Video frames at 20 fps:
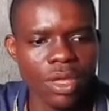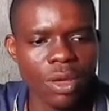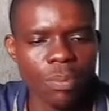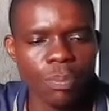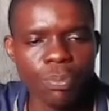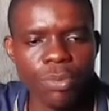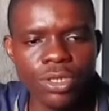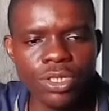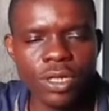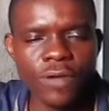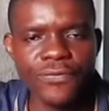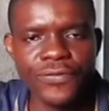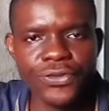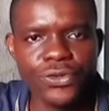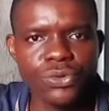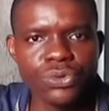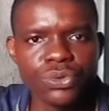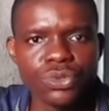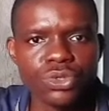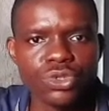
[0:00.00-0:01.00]
Most of
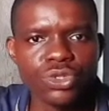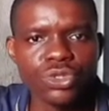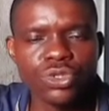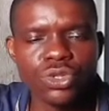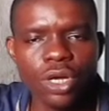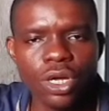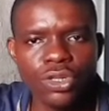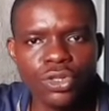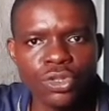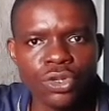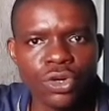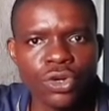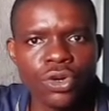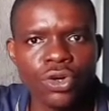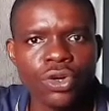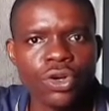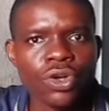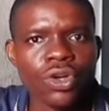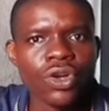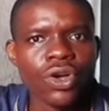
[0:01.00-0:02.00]
you don't
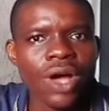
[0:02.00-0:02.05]
know